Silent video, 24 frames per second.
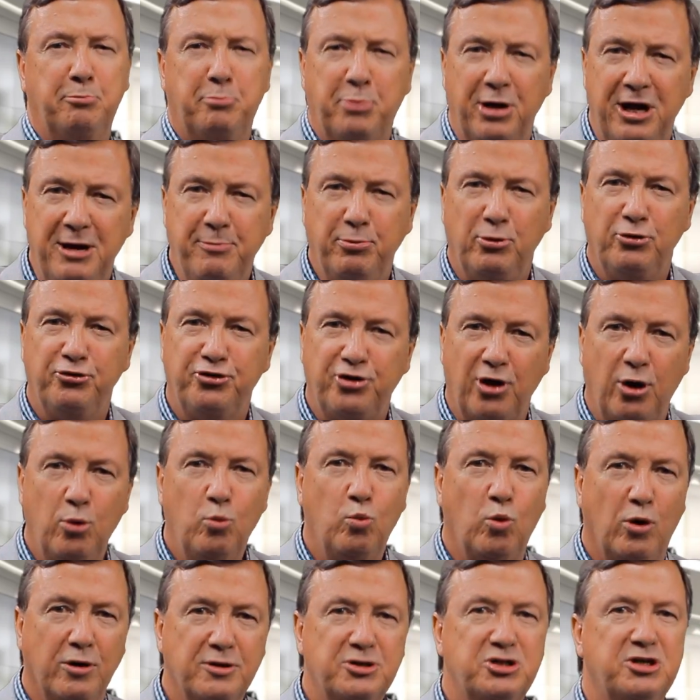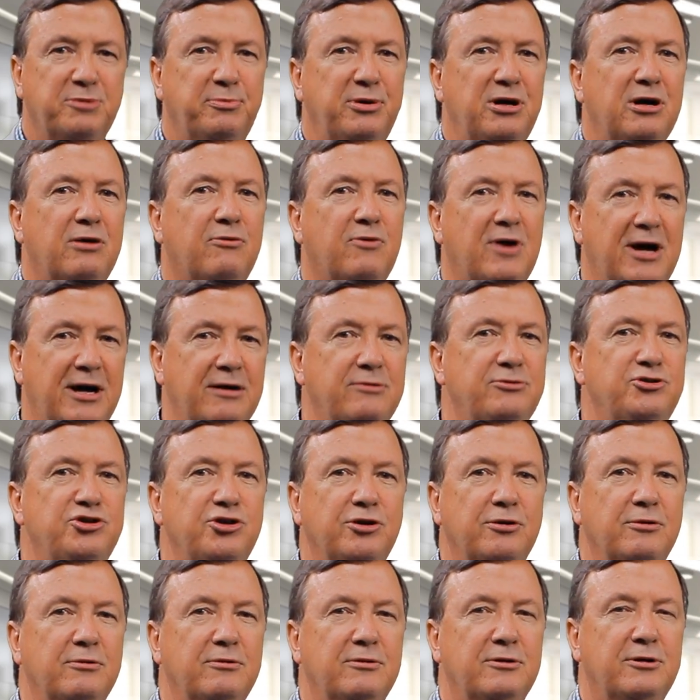people don't want to be around
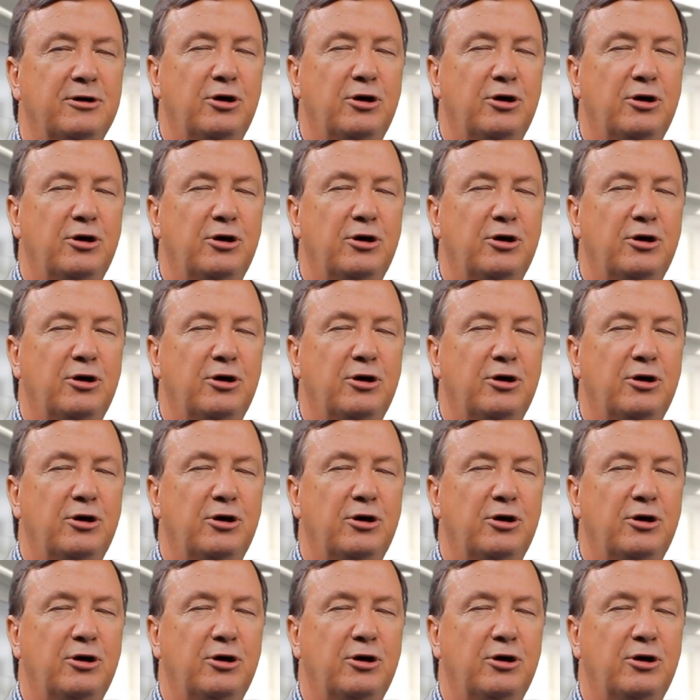you.